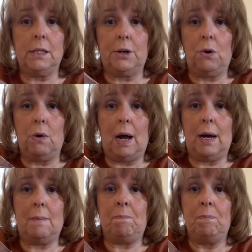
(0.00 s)
little
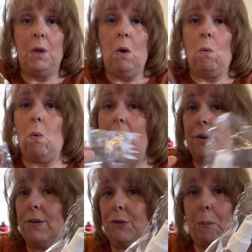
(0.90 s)

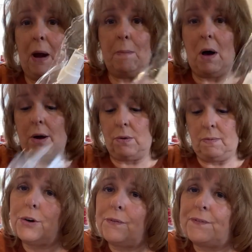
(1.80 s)
water spray bottle,
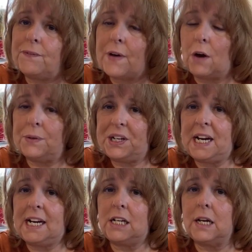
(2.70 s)
little
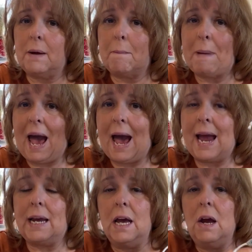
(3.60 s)
velveteen
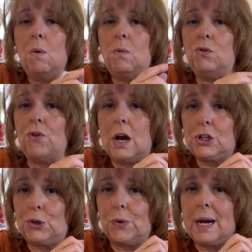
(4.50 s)
bag,
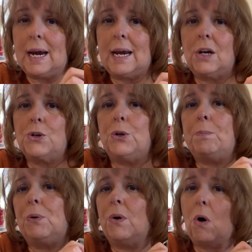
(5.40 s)
drawstring to
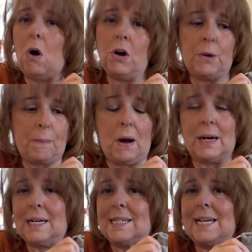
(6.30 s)
put all your
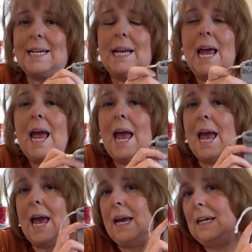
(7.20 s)
products in
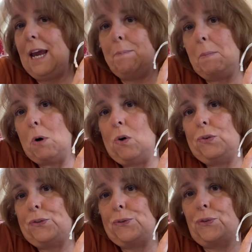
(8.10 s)
and keep them all
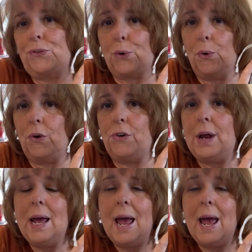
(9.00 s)
stored